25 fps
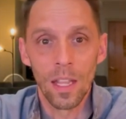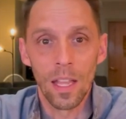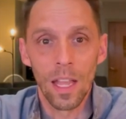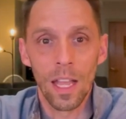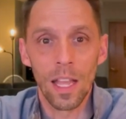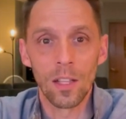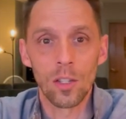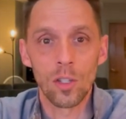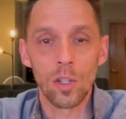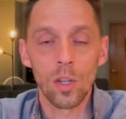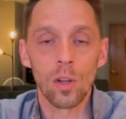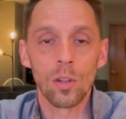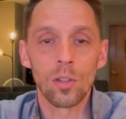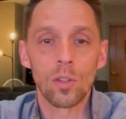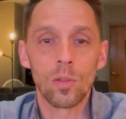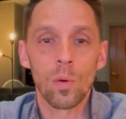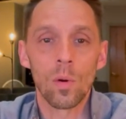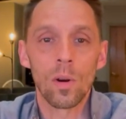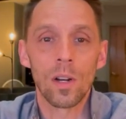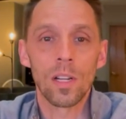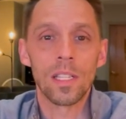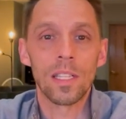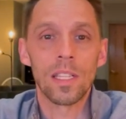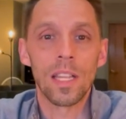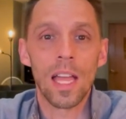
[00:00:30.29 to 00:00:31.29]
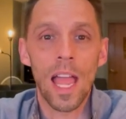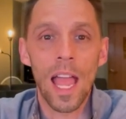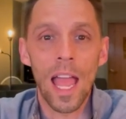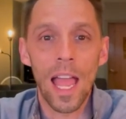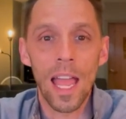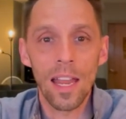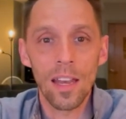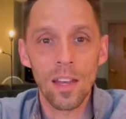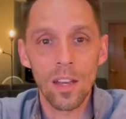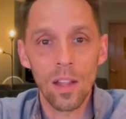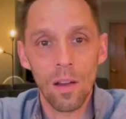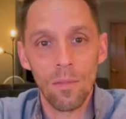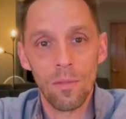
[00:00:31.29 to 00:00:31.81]
And so towards the
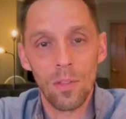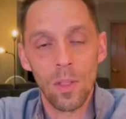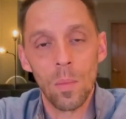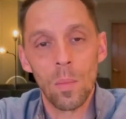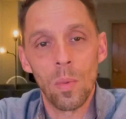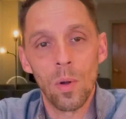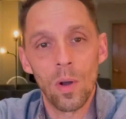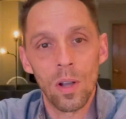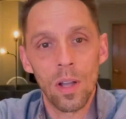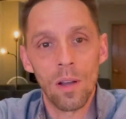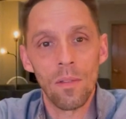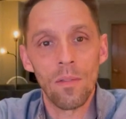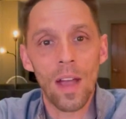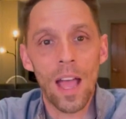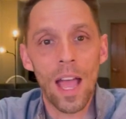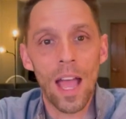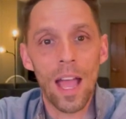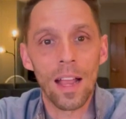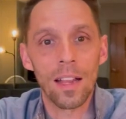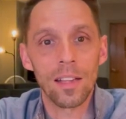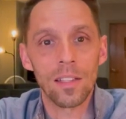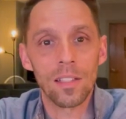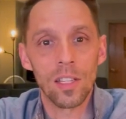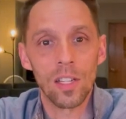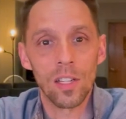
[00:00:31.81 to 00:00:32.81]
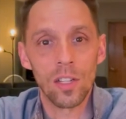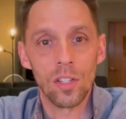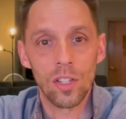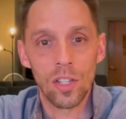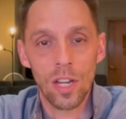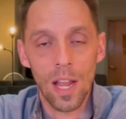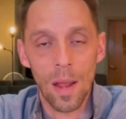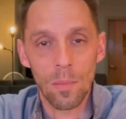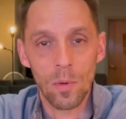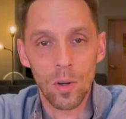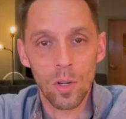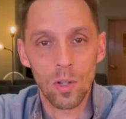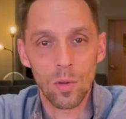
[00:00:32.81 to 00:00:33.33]
end of the book of Acts in
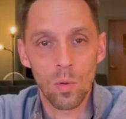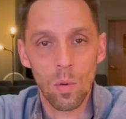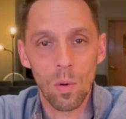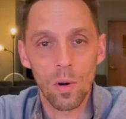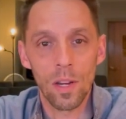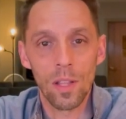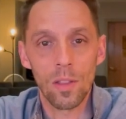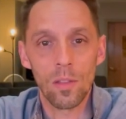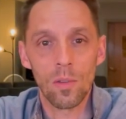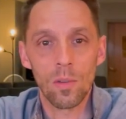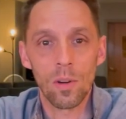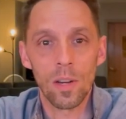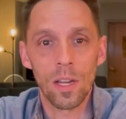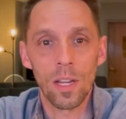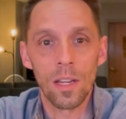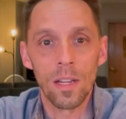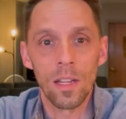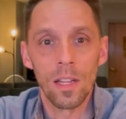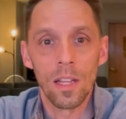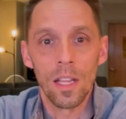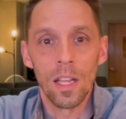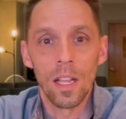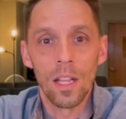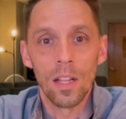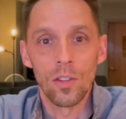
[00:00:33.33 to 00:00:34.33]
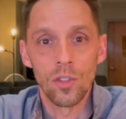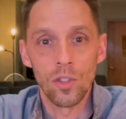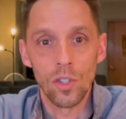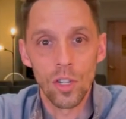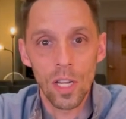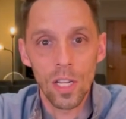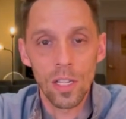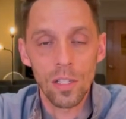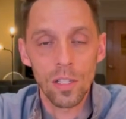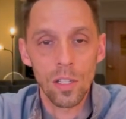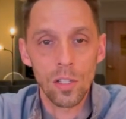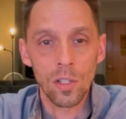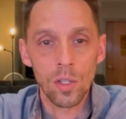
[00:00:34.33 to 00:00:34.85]
chapter 23,
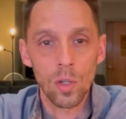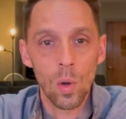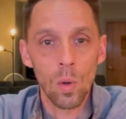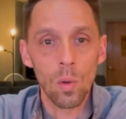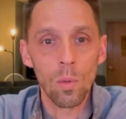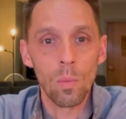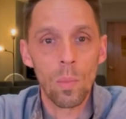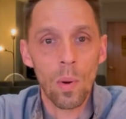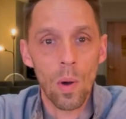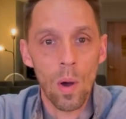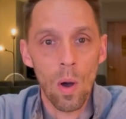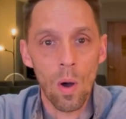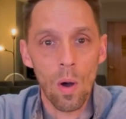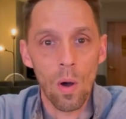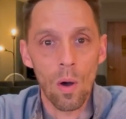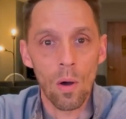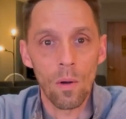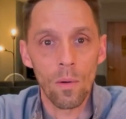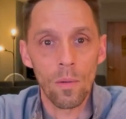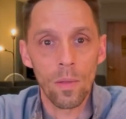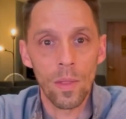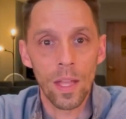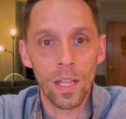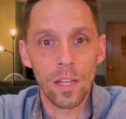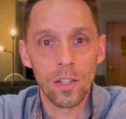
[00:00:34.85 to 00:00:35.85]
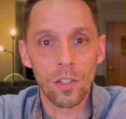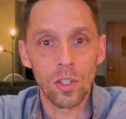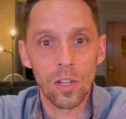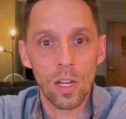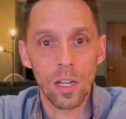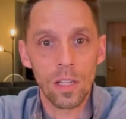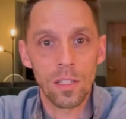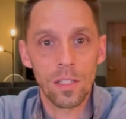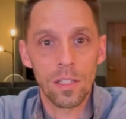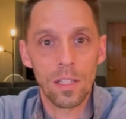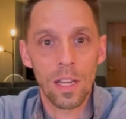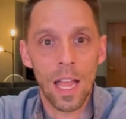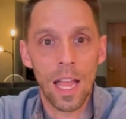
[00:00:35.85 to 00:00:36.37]
Jesus told Paul that
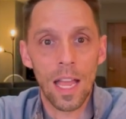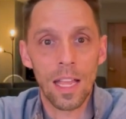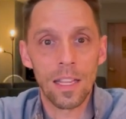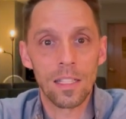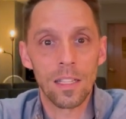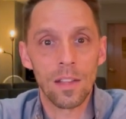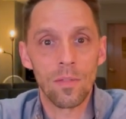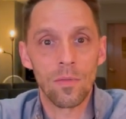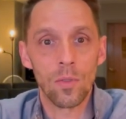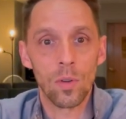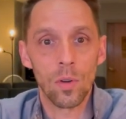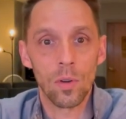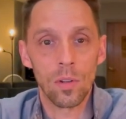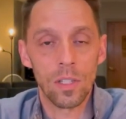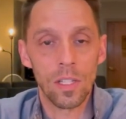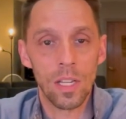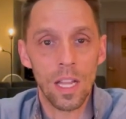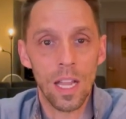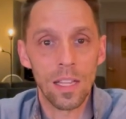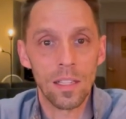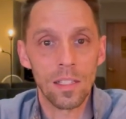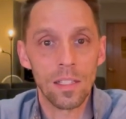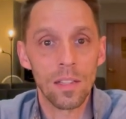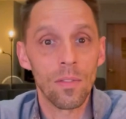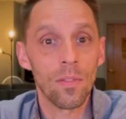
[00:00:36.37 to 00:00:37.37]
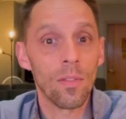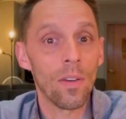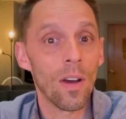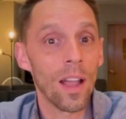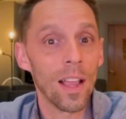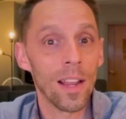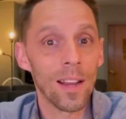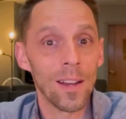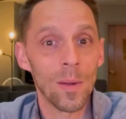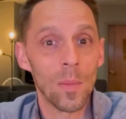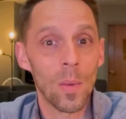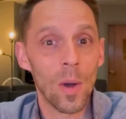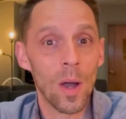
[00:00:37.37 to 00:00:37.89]
just as if you're
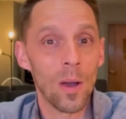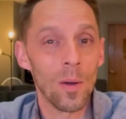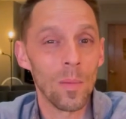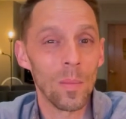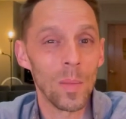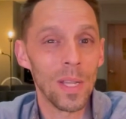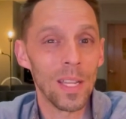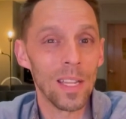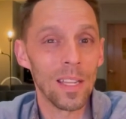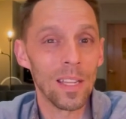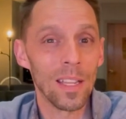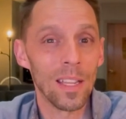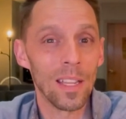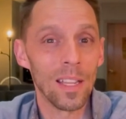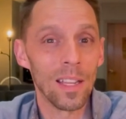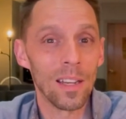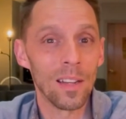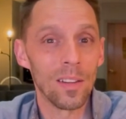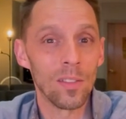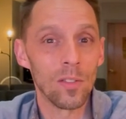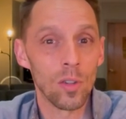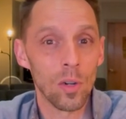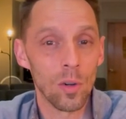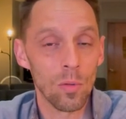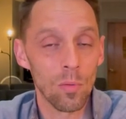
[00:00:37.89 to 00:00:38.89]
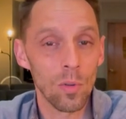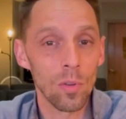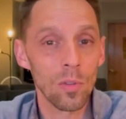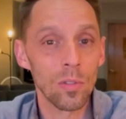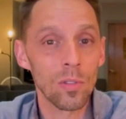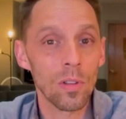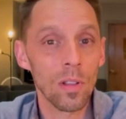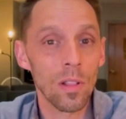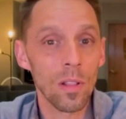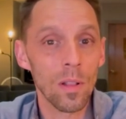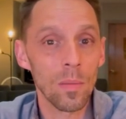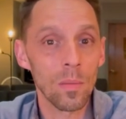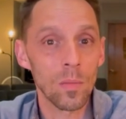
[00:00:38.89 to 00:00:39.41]
testifying about me in
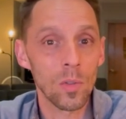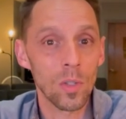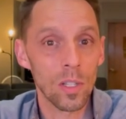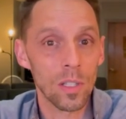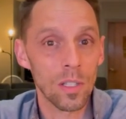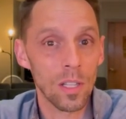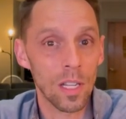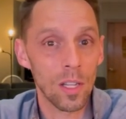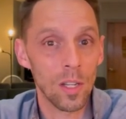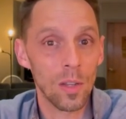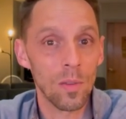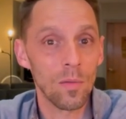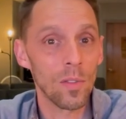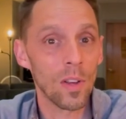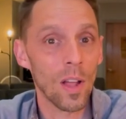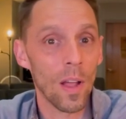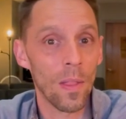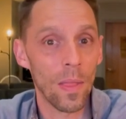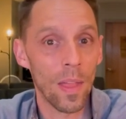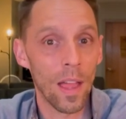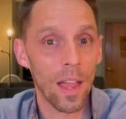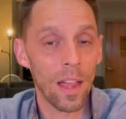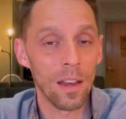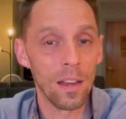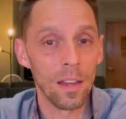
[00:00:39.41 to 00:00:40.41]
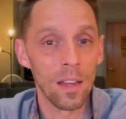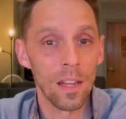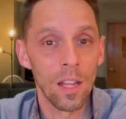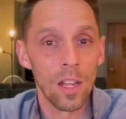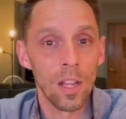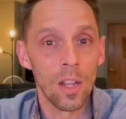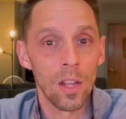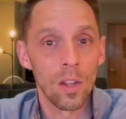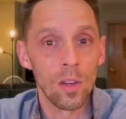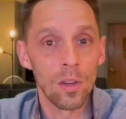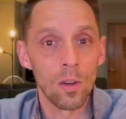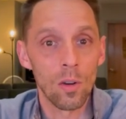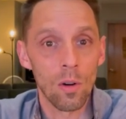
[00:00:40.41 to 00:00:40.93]
Jerusalem, just like you've done that,
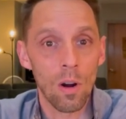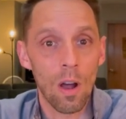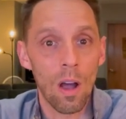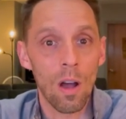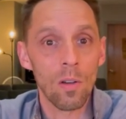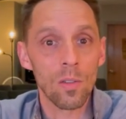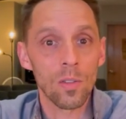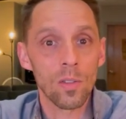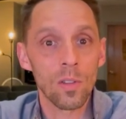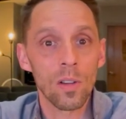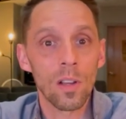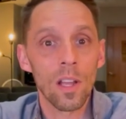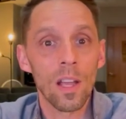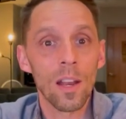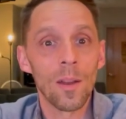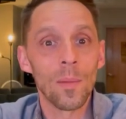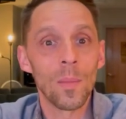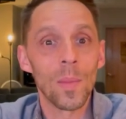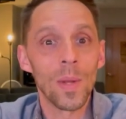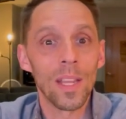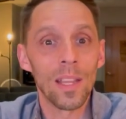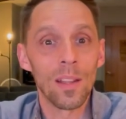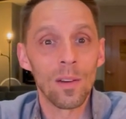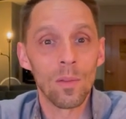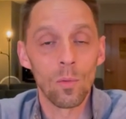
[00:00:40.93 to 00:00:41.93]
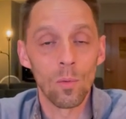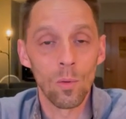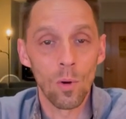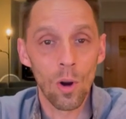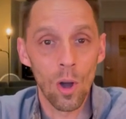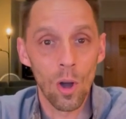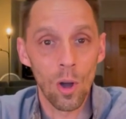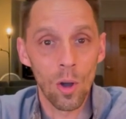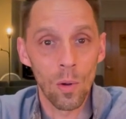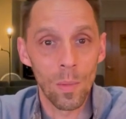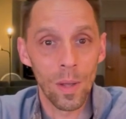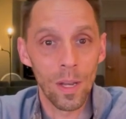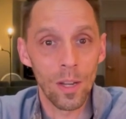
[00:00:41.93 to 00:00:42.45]
you're also going to be in
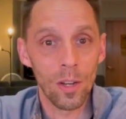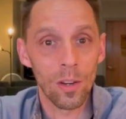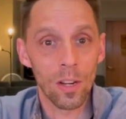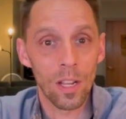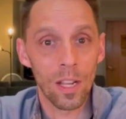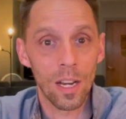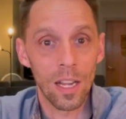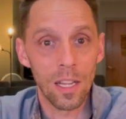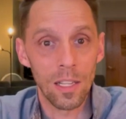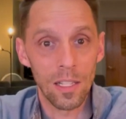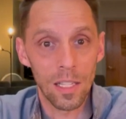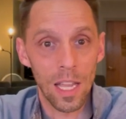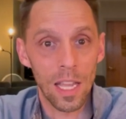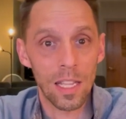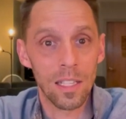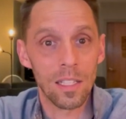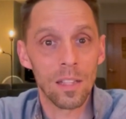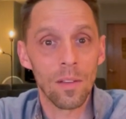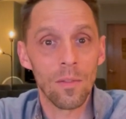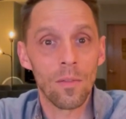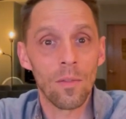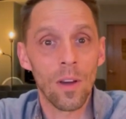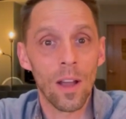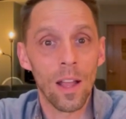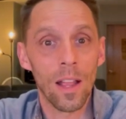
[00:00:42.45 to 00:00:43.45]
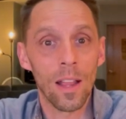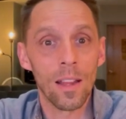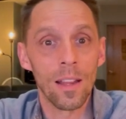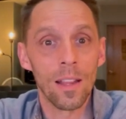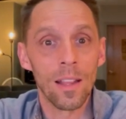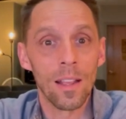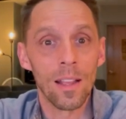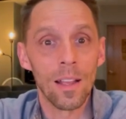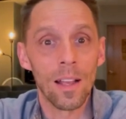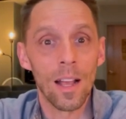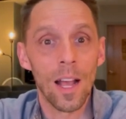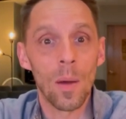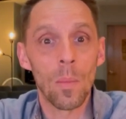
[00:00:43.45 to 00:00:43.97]
Rome and you're going to testify
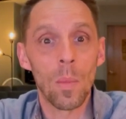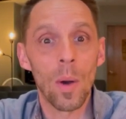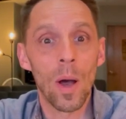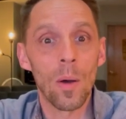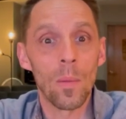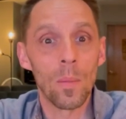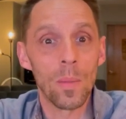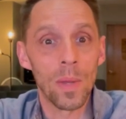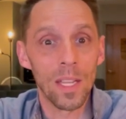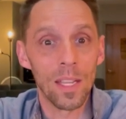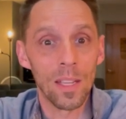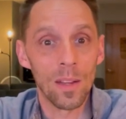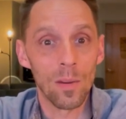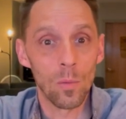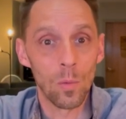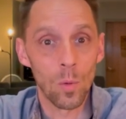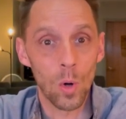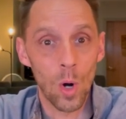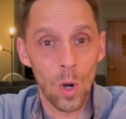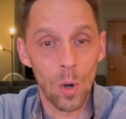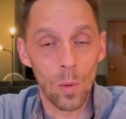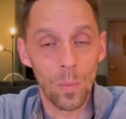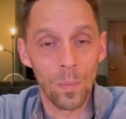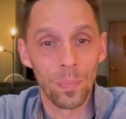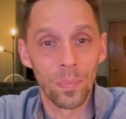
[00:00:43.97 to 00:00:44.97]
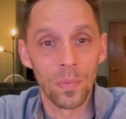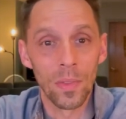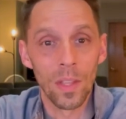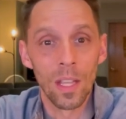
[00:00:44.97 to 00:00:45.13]
about me in Rome.